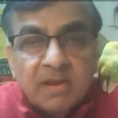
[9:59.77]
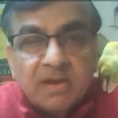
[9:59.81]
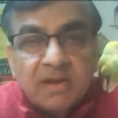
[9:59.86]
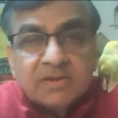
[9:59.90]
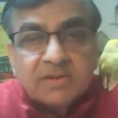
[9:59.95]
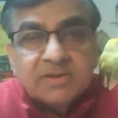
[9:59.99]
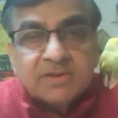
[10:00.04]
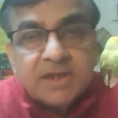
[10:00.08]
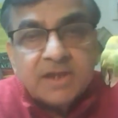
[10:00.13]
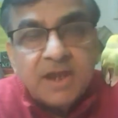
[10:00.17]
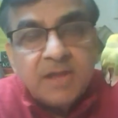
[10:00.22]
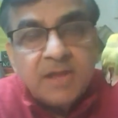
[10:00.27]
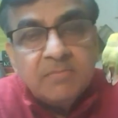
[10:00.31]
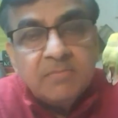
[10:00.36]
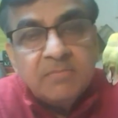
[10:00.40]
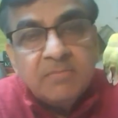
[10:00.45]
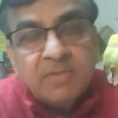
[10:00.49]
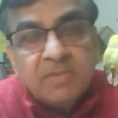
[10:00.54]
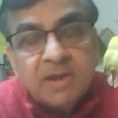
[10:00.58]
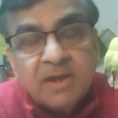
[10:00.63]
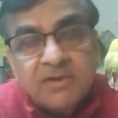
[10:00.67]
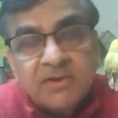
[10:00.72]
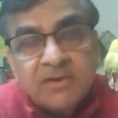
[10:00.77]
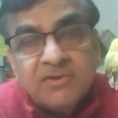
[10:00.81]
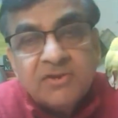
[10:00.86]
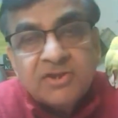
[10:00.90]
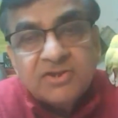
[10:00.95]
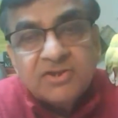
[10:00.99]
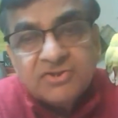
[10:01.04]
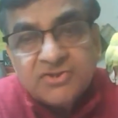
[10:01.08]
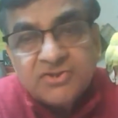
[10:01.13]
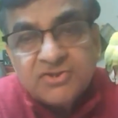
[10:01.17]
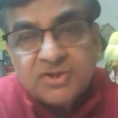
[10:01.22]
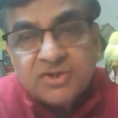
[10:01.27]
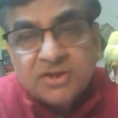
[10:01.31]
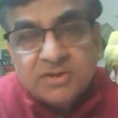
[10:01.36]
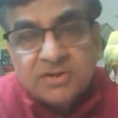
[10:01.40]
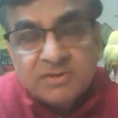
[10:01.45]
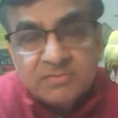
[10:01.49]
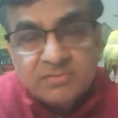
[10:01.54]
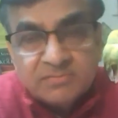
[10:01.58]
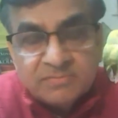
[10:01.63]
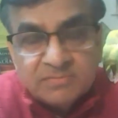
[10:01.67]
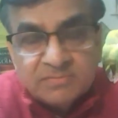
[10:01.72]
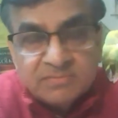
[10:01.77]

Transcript: And same Henry Kissinger,